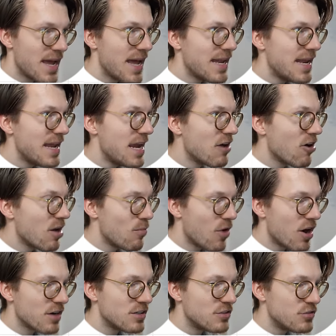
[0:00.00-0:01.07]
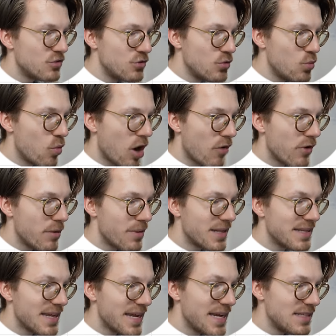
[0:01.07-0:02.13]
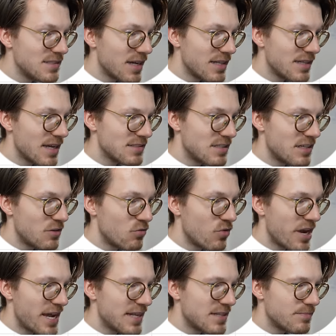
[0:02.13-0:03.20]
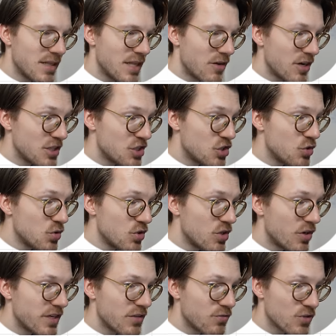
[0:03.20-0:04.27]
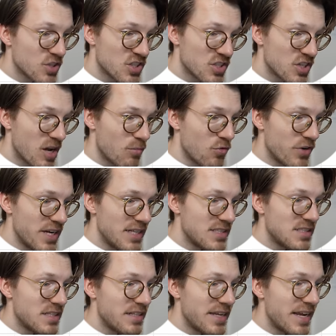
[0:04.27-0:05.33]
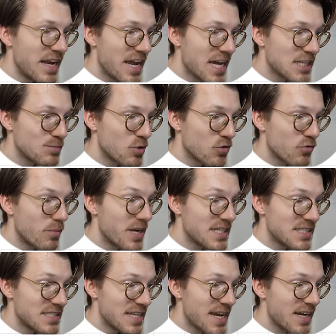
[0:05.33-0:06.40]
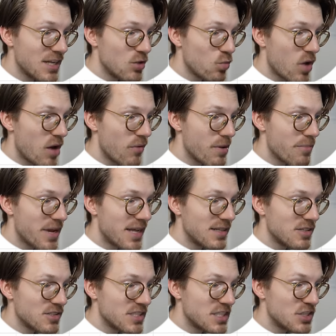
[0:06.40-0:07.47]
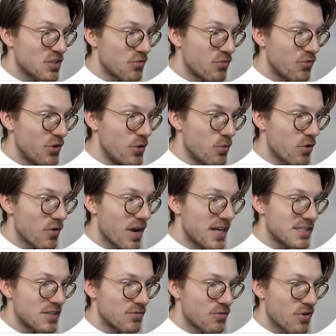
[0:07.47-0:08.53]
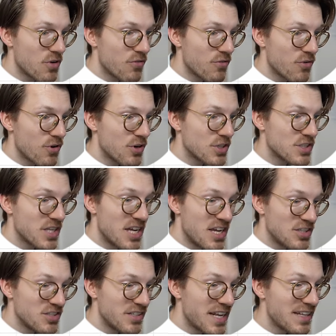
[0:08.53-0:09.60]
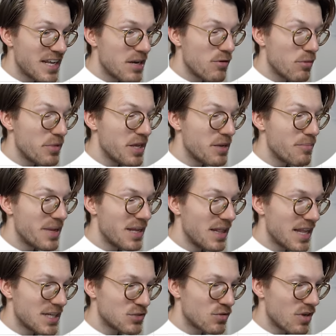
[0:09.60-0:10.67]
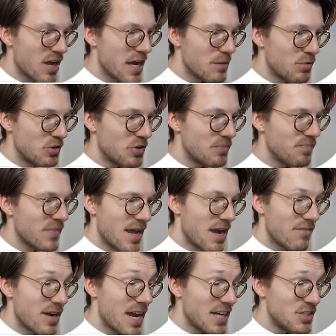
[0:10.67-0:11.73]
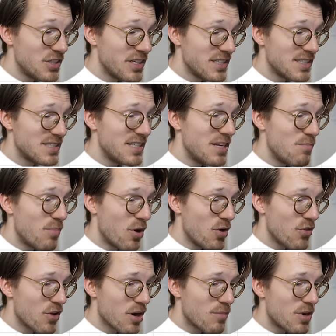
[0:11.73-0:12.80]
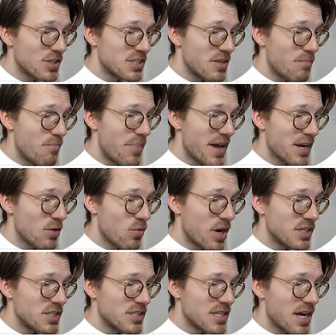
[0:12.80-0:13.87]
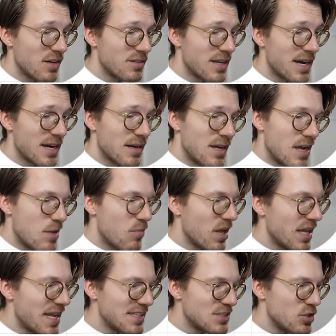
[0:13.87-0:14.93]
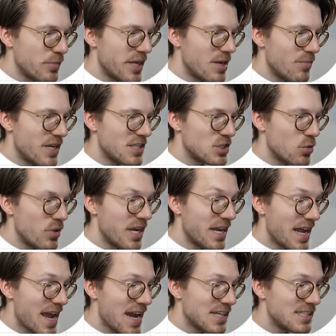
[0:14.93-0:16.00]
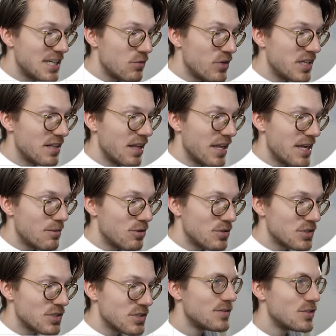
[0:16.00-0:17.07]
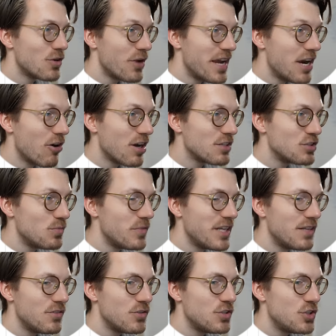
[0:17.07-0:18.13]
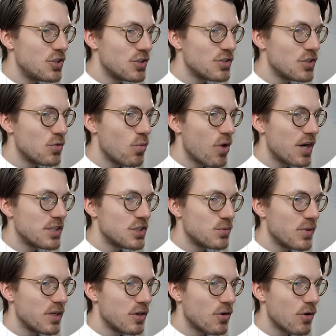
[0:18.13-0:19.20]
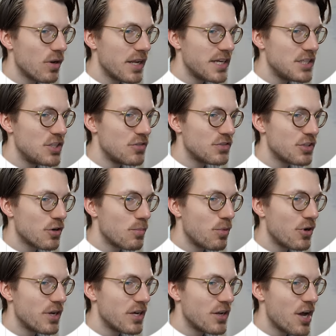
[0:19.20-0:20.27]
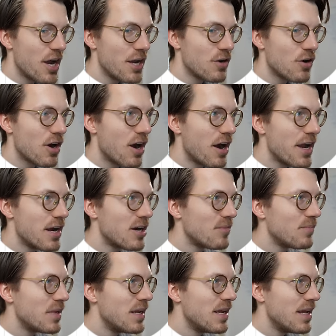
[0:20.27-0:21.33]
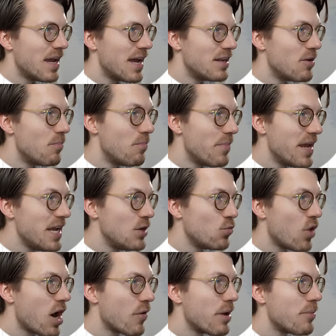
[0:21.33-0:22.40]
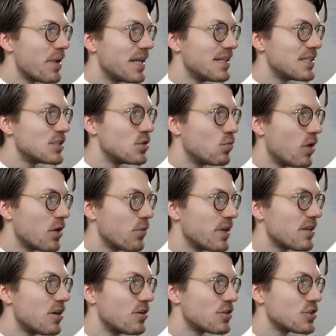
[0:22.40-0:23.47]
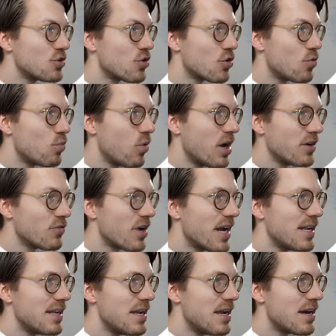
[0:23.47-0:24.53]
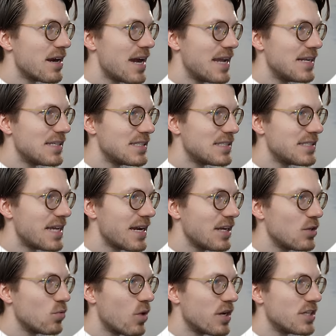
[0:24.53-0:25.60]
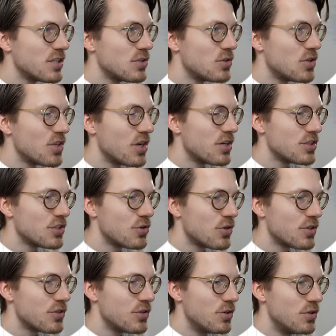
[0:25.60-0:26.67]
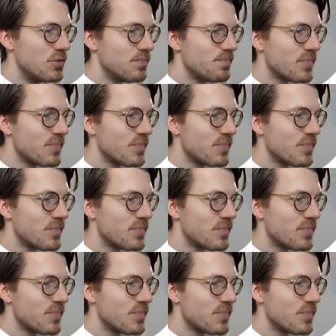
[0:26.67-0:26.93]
And here I marked the two Huawei Band 8s I tested in red. Now, I should note that for some reason the data export for my second Huawei Band consists of fewer rides than for the first, so that data will be a bit less reliable. However, as you can see, both are amongst the better watches out there, but let's zoom in a bit so we can actually read the labels. So here I zoomed in to just the watches with a correlation of 0.9 or higher, and the main Huawei Band is the one with underscore 1 right here, and the second one is called underscore 2.